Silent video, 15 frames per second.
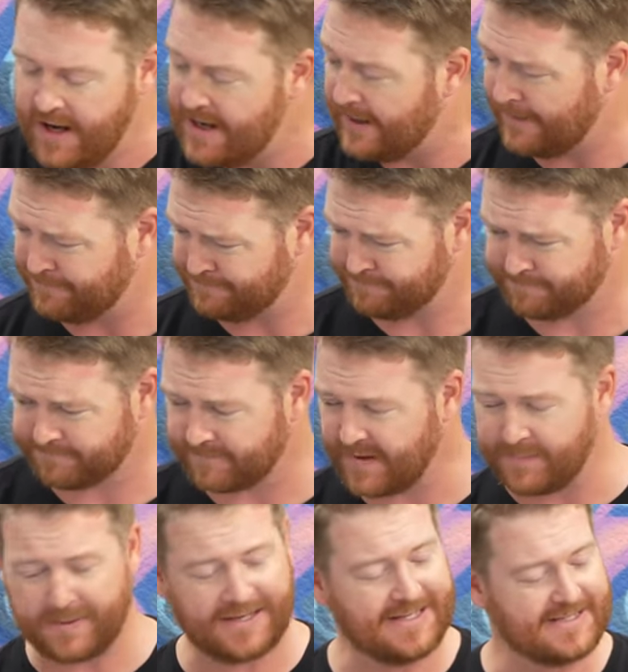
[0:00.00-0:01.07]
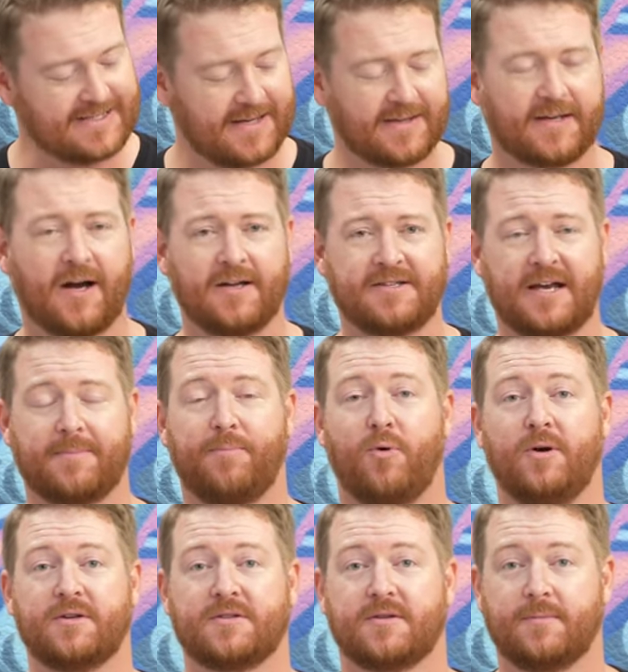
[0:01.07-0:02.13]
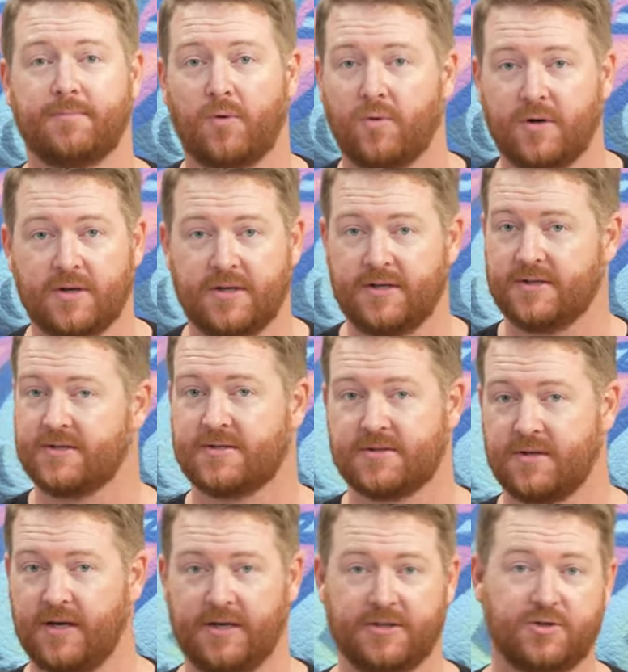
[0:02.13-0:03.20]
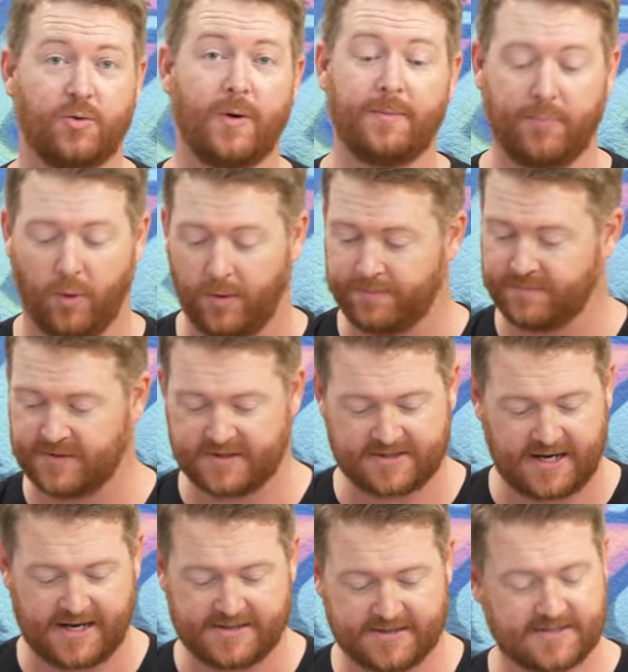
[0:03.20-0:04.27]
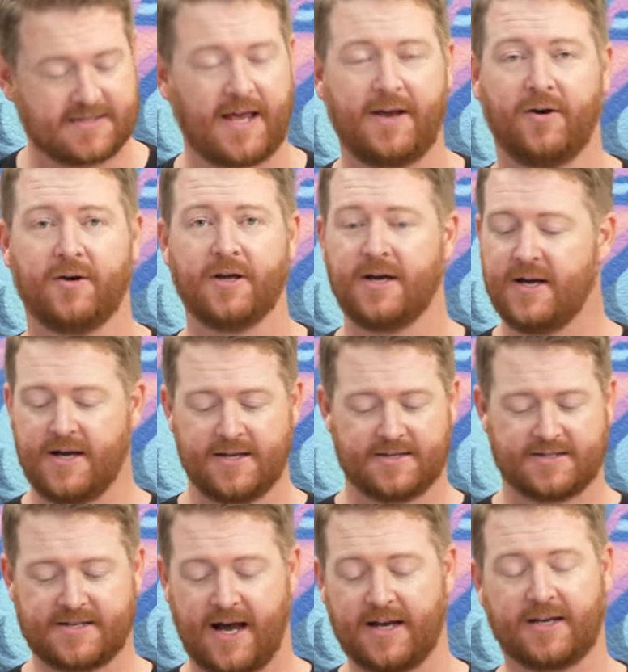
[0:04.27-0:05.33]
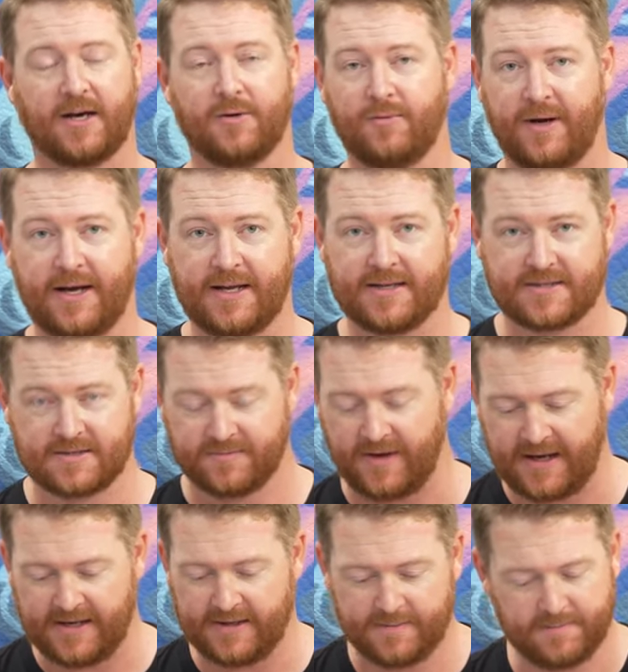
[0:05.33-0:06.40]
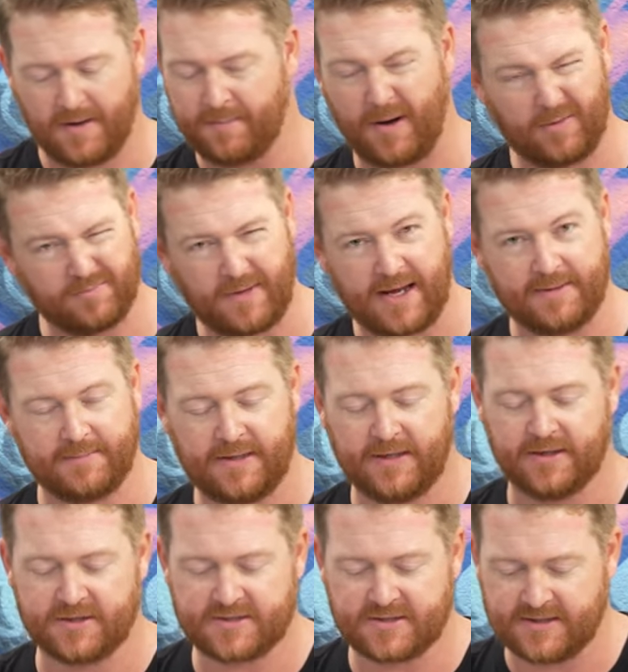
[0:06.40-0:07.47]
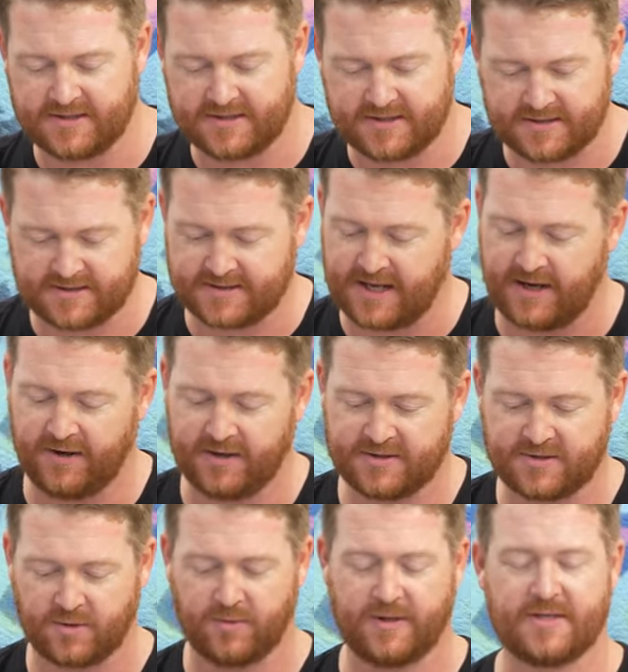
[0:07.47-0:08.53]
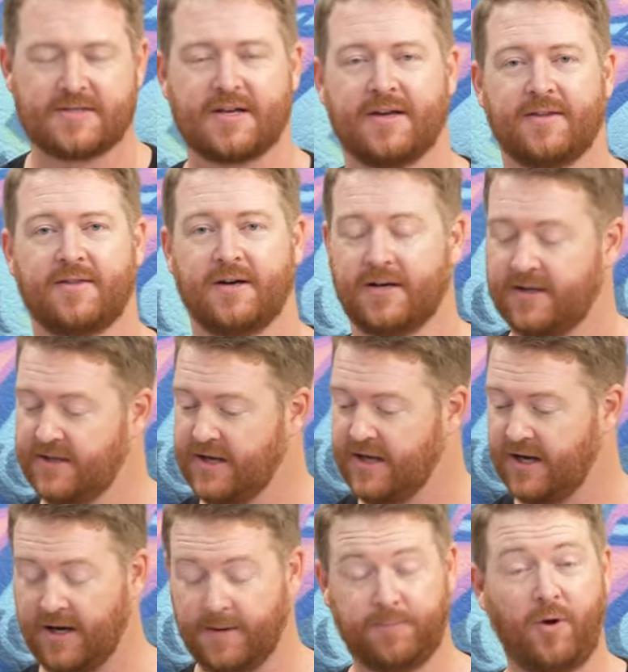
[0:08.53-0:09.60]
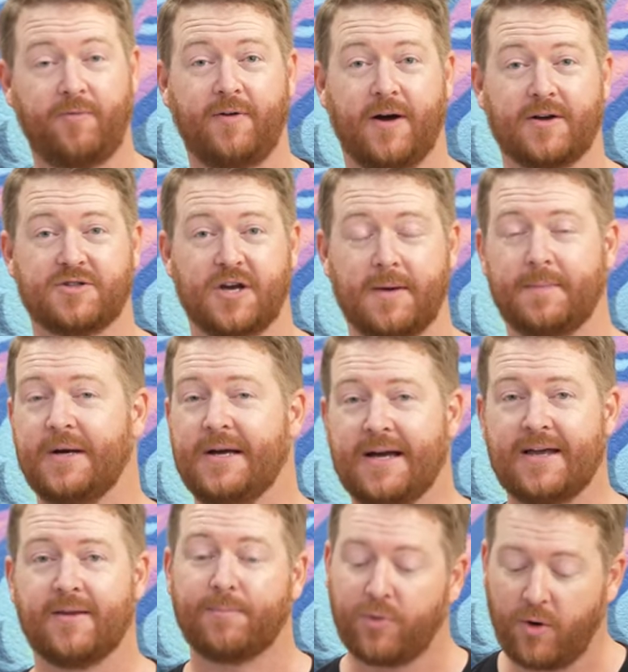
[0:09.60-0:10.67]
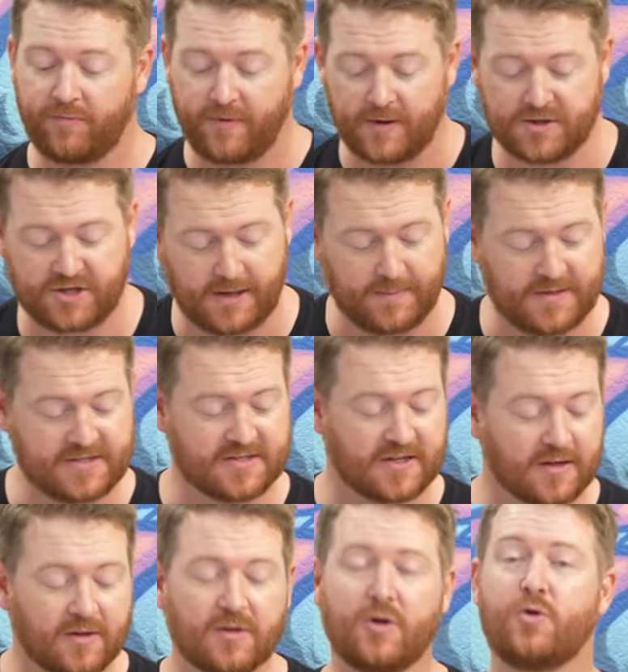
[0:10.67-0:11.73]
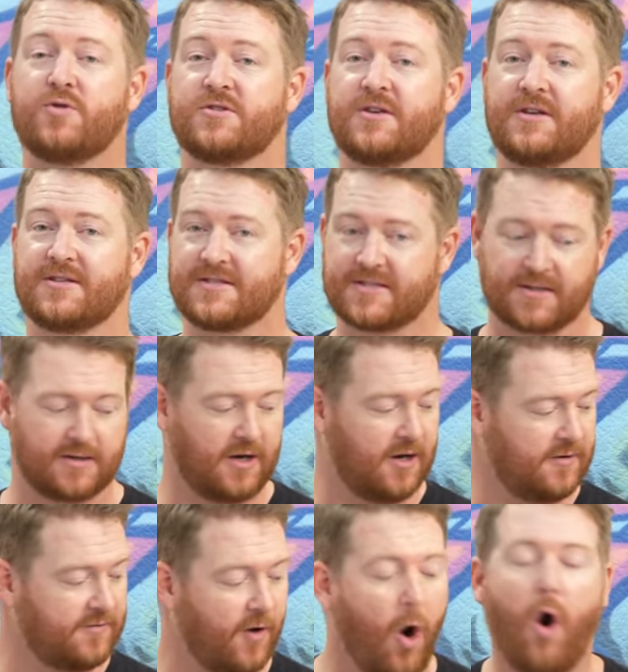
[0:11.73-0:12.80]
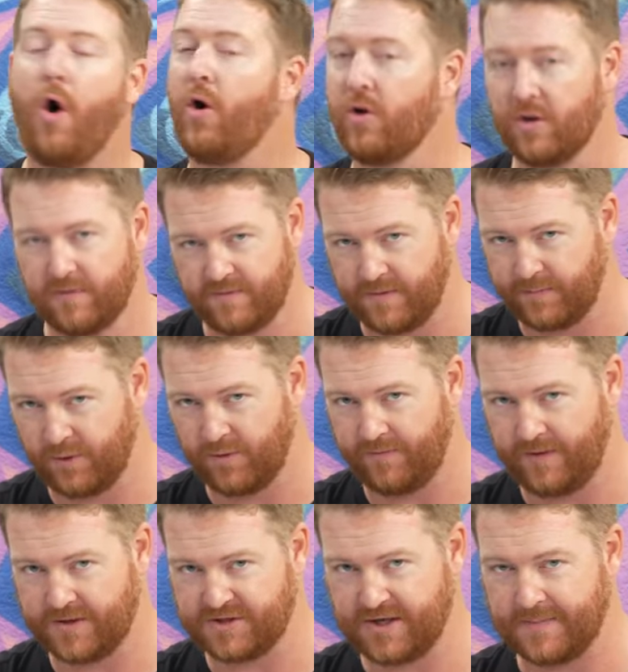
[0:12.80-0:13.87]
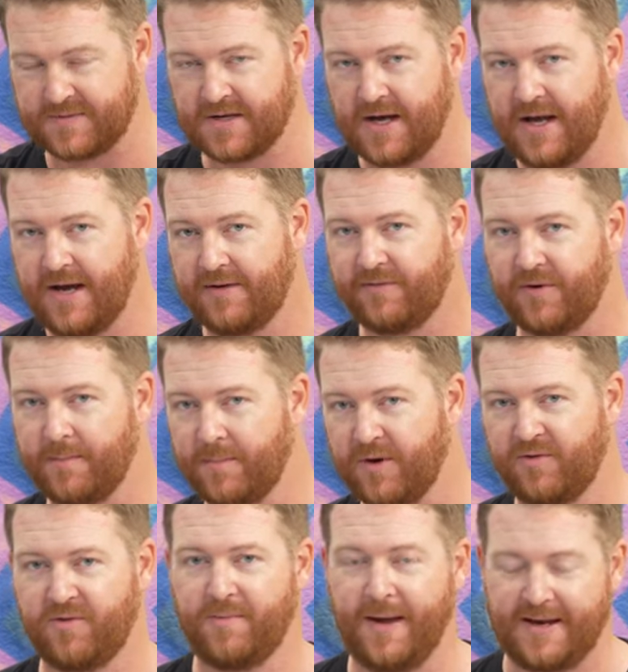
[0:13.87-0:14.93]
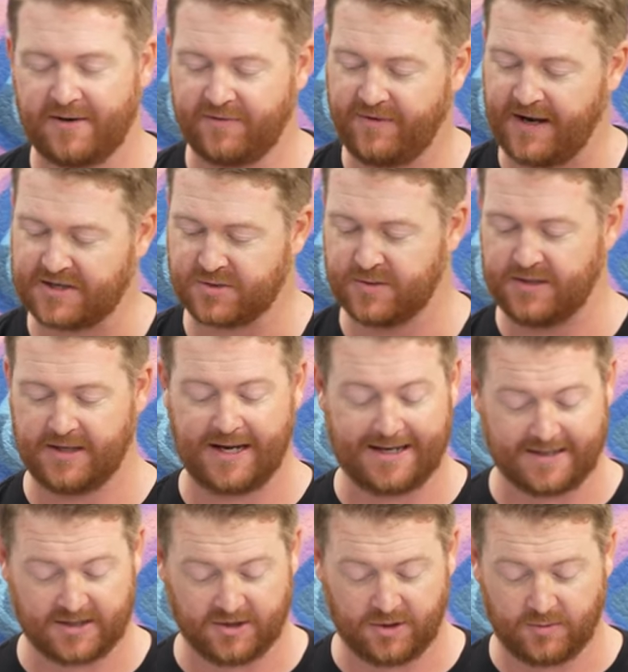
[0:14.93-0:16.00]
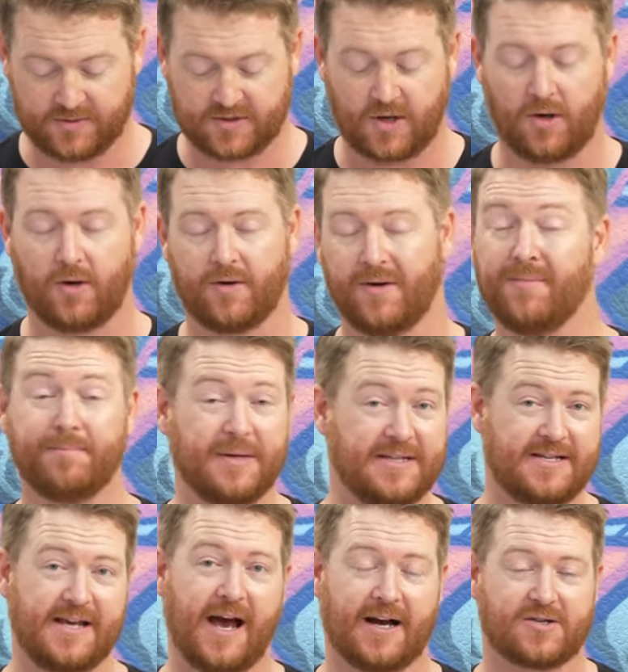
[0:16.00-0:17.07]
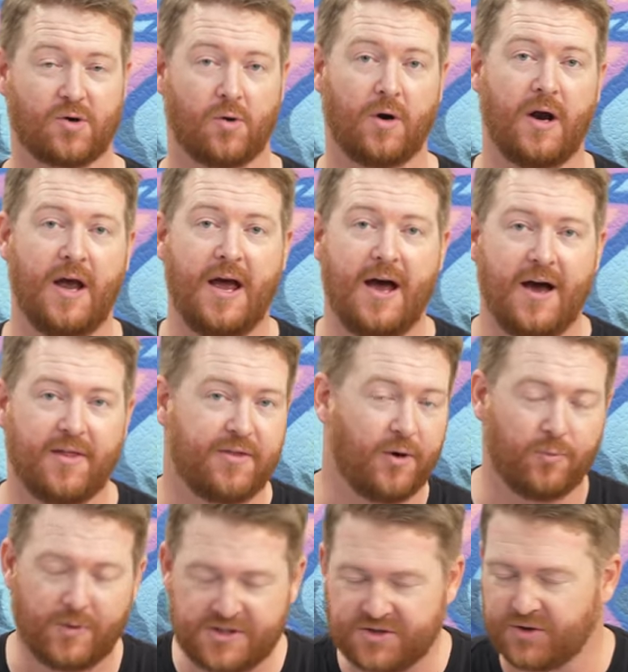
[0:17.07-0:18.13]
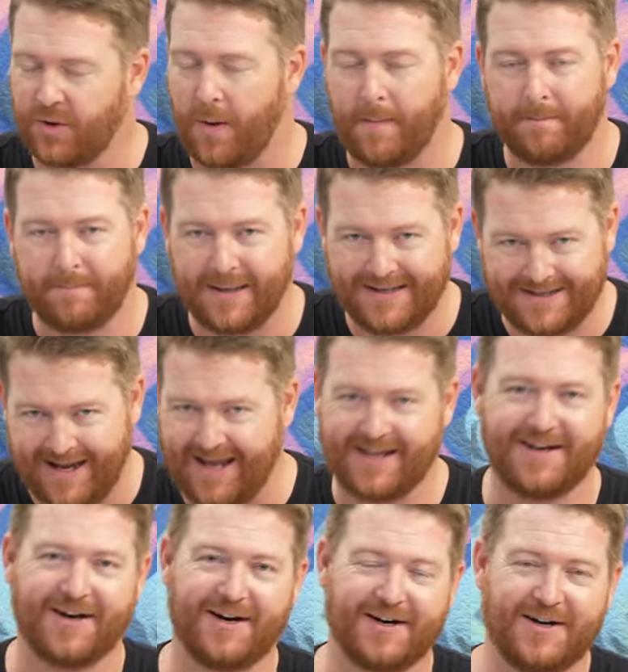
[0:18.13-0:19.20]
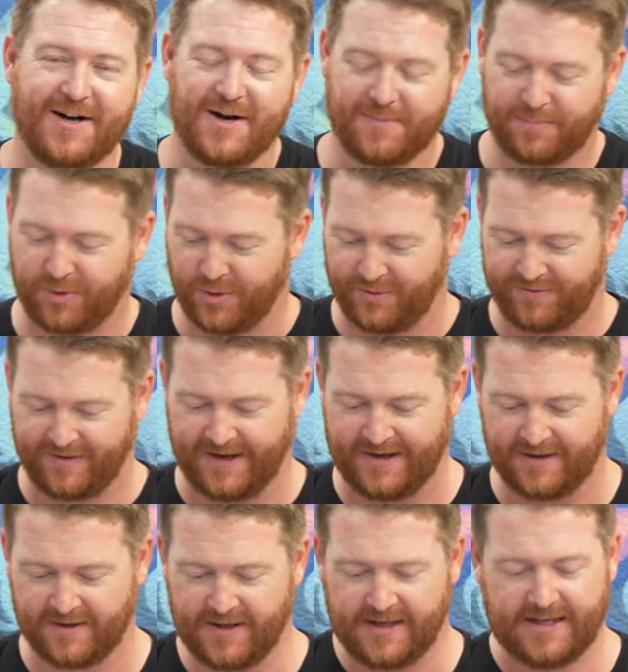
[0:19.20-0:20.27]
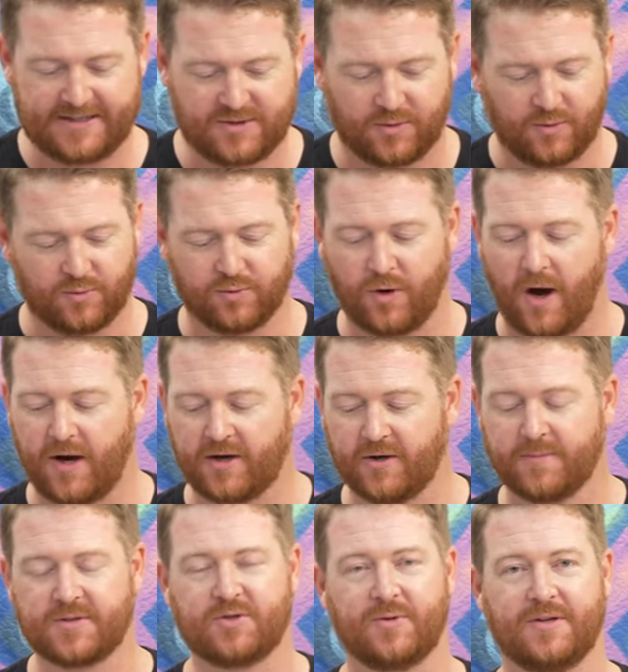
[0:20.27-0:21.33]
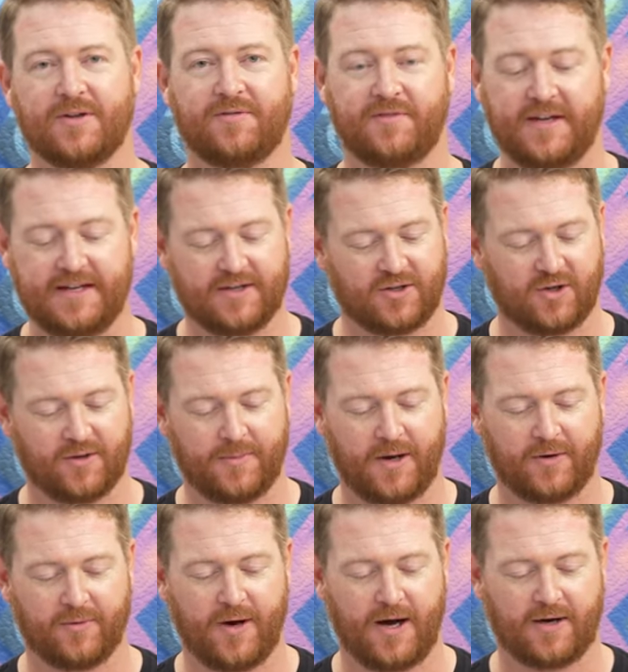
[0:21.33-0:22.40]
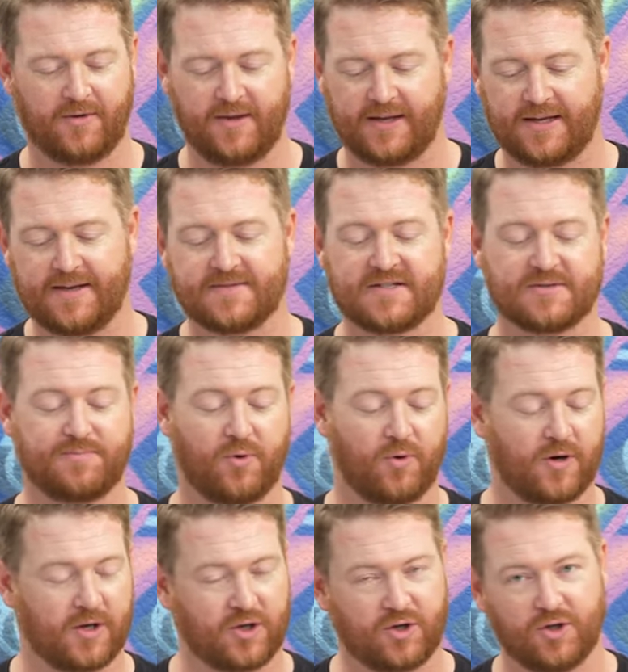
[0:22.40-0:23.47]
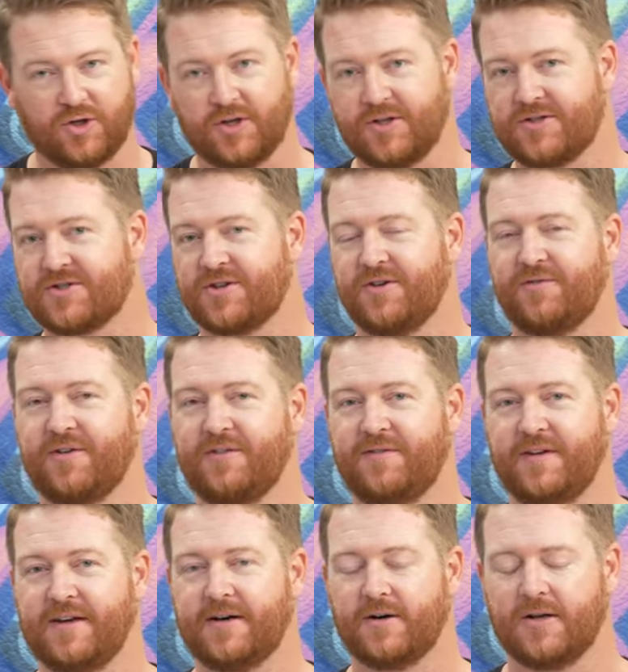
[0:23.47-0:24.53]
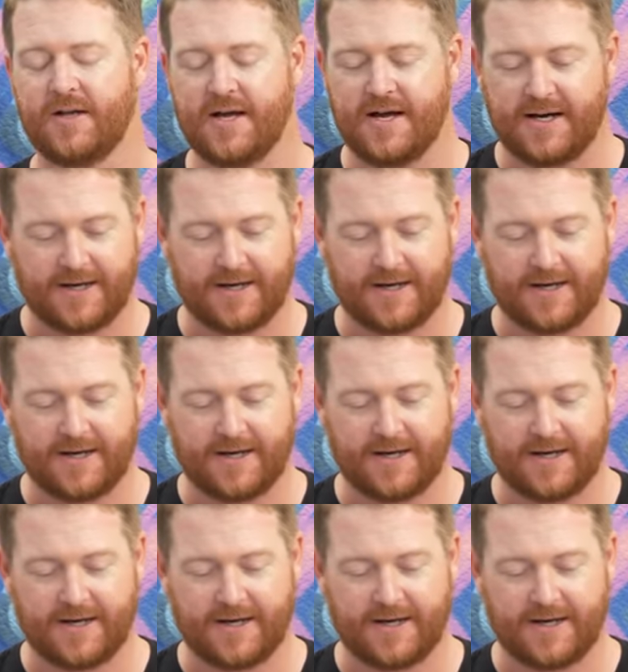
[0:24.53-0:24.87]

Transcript: But inside the contact points, the board is a twin board. The stance is centered, side cut radius of about eight meters is centered, and so is the profile shape. And the profile shape is the loosest of all of the profile shapes from Mervyn Manufacturing and GNU. It's called BTX, or the original banana profile. It's rocker between the feet, a good amount of rocker that gives this board a good surfy feel.